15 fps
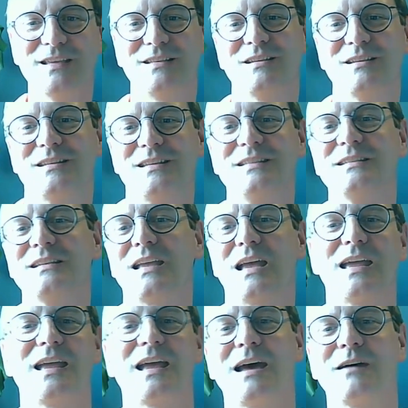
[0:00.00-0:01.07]

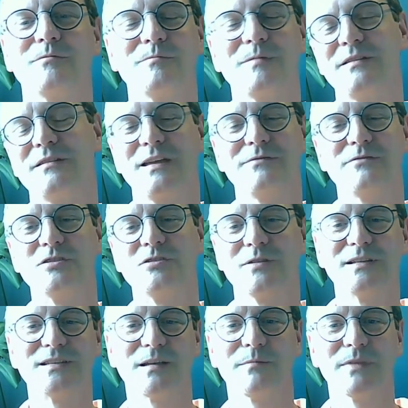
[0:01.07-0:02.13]
indicate whether they've
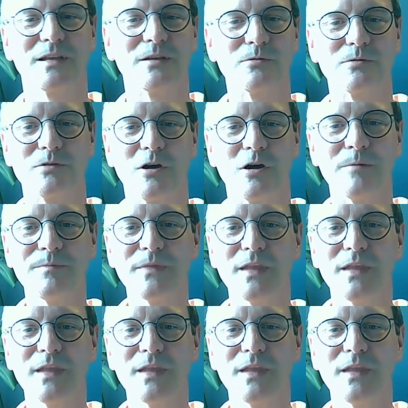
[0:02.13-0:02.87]
enjoyed something or not.